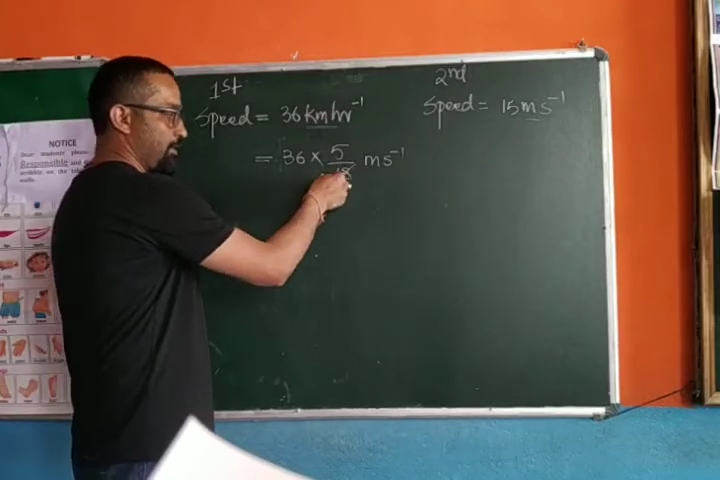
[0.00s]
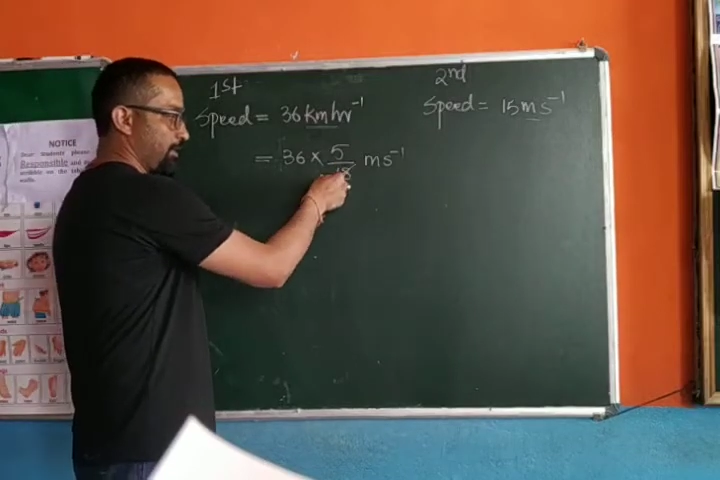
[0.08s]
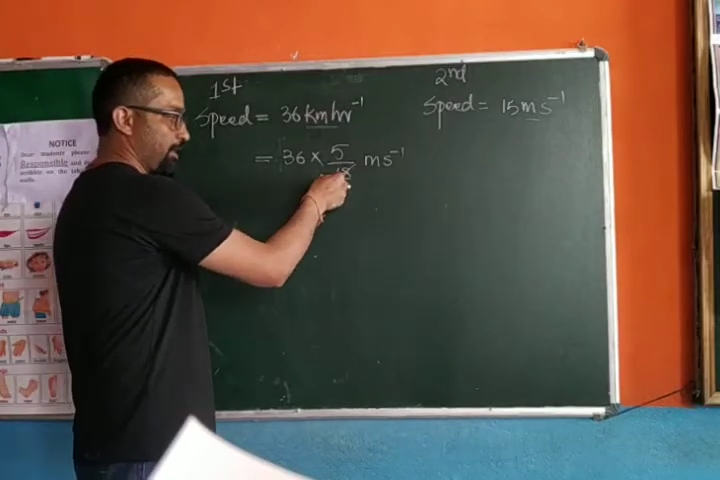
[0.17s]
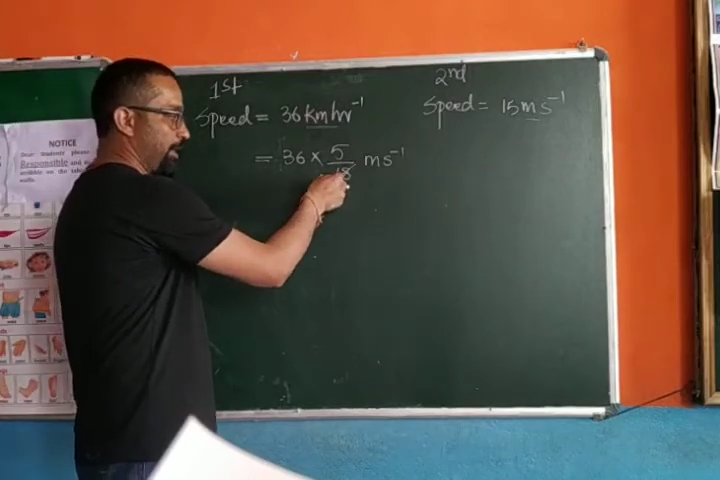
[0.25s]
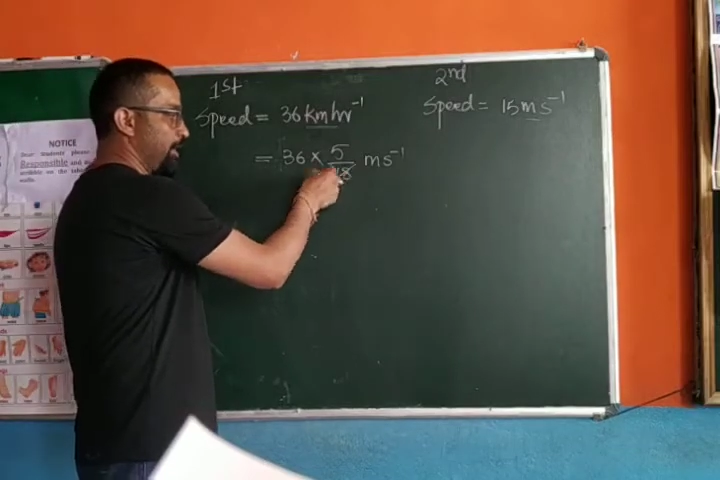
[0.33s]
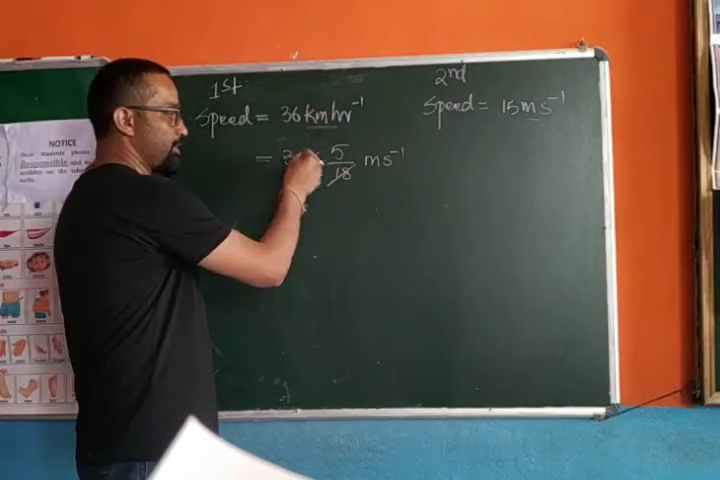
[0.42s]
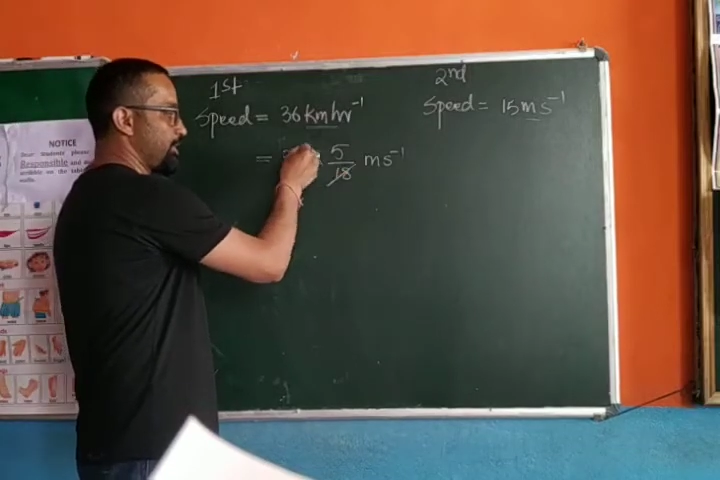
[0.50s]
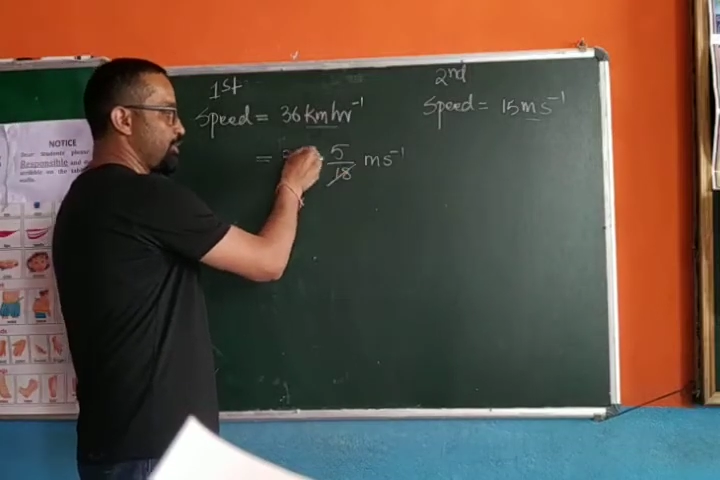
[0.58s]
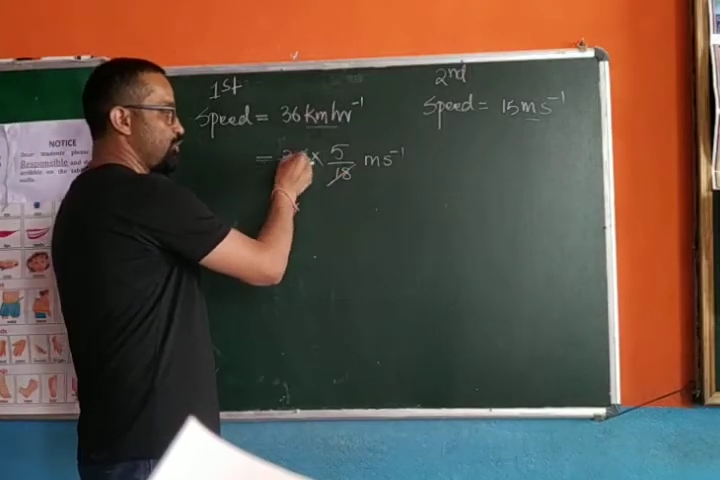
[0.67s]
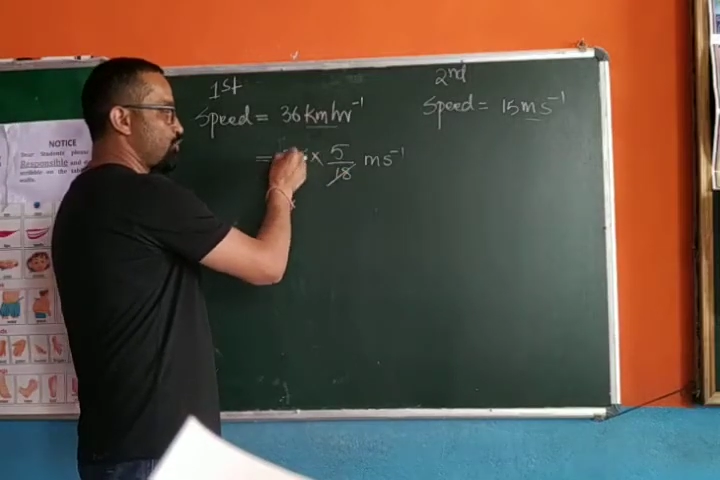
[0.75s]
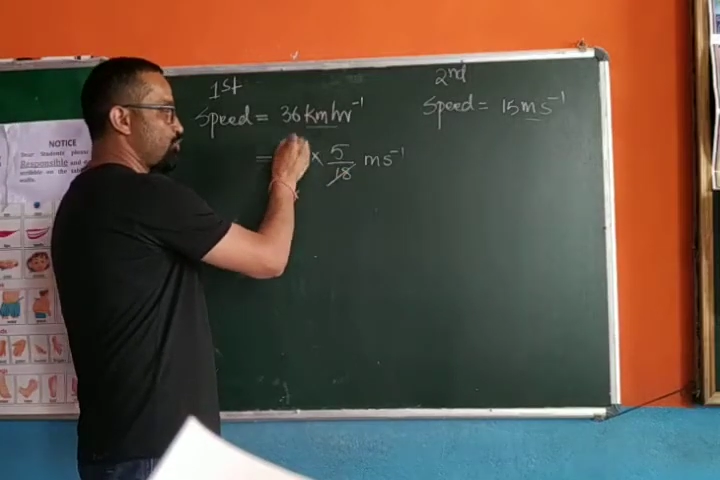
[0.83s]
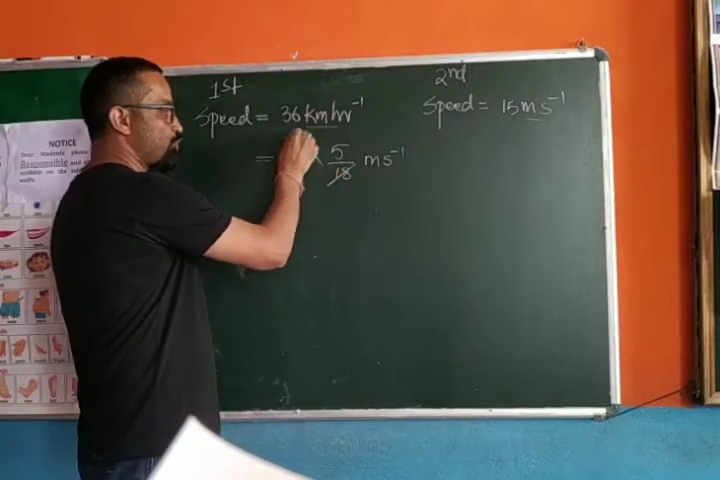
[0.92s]
18
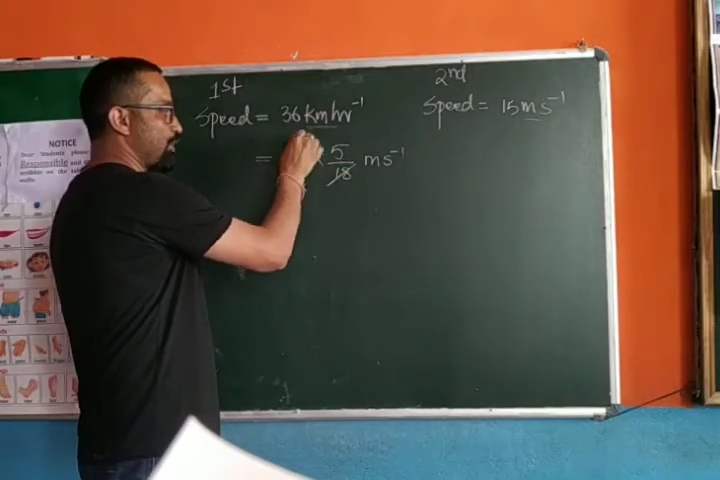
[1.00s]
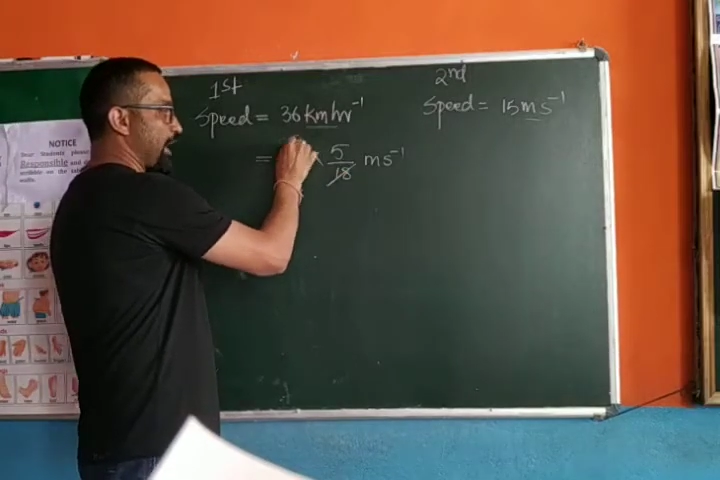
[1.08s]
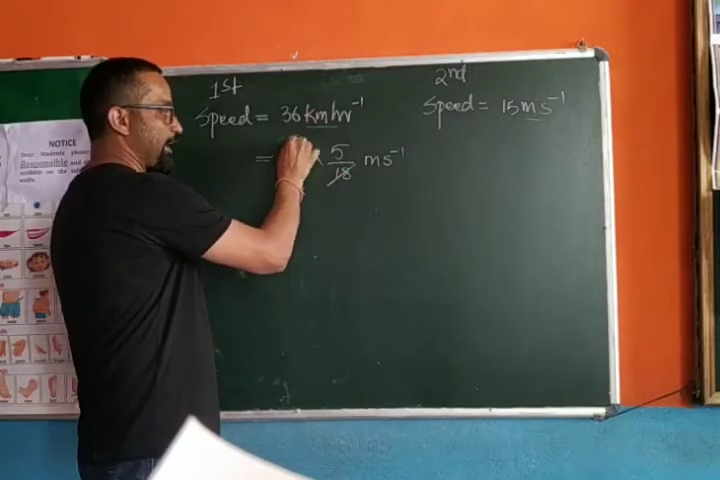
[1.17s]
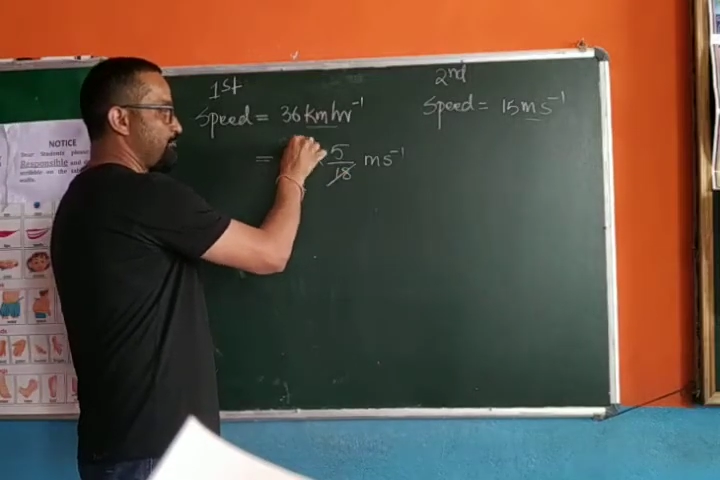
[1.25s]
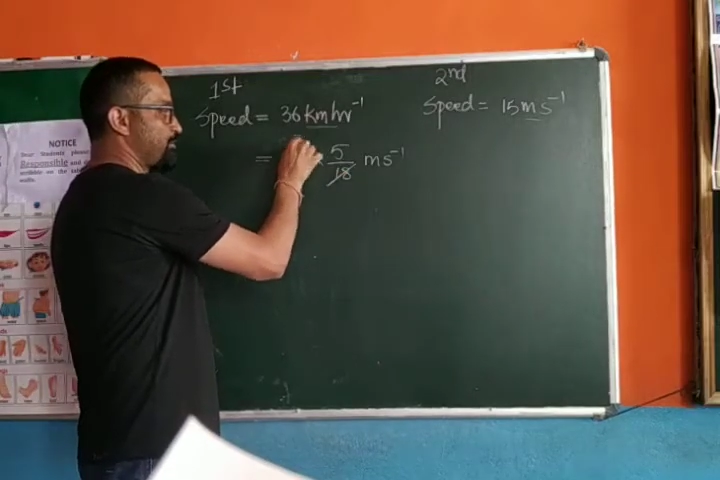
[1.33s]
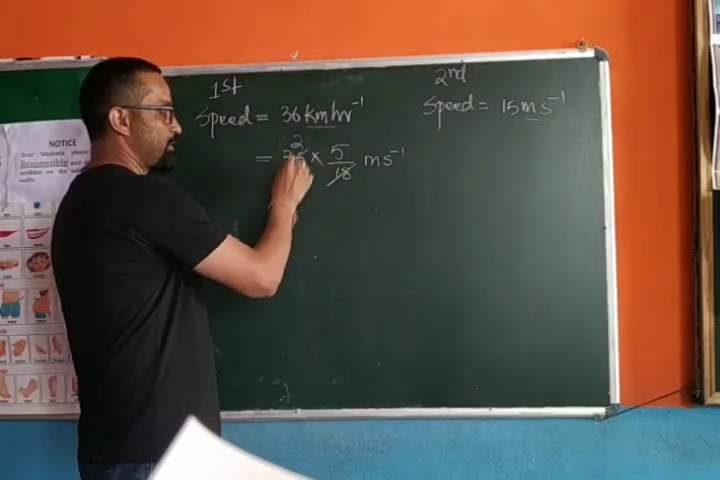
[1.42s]
2 times